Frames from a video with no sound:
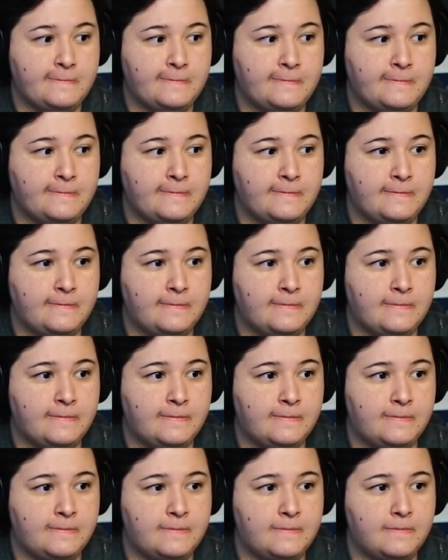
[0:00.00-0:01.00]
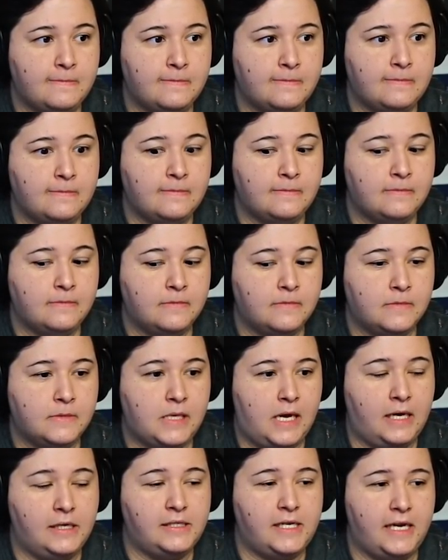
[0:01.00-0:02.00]
Who's there?
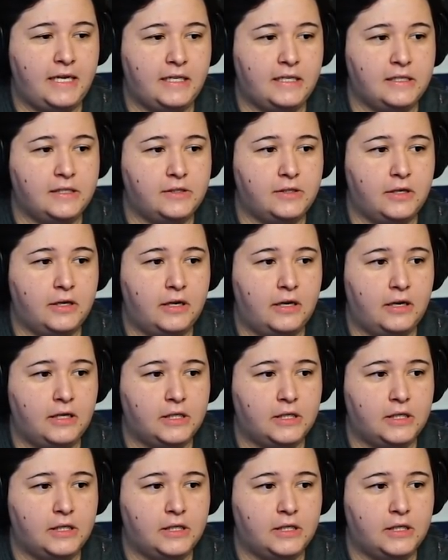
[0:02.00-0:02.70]
He's taking his uh,